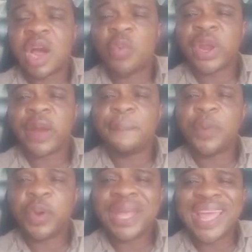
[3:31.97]
We can
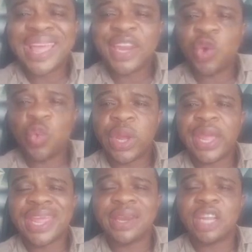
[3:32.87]
build
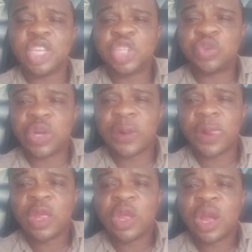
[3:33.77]
anywhere in Nigeria.
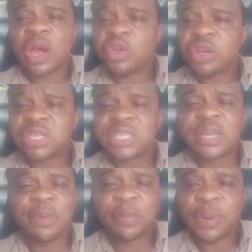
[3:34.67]
Just
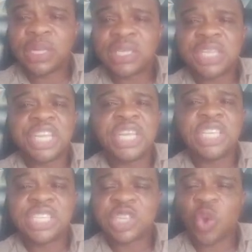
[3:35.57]
name the place:
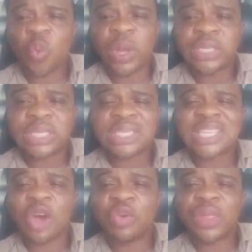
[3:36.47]
east, west,
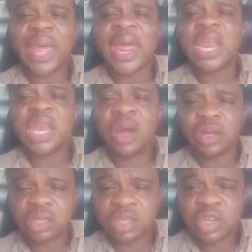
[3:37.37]
south, and
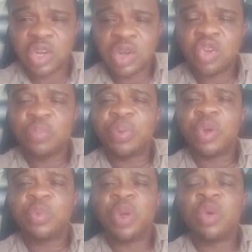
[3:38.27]
north.
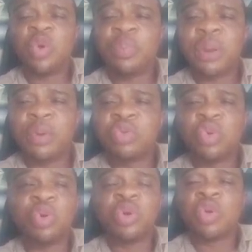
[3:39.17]
We'll be able
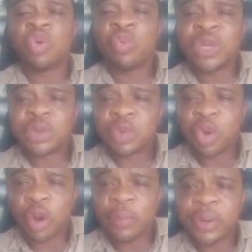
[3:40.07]
to
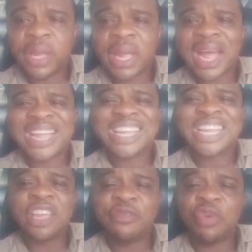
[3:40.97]
come there and
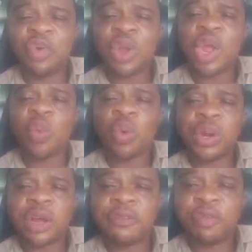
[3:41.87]
give you a
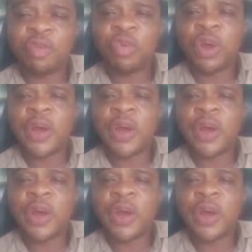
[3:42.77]
wonderful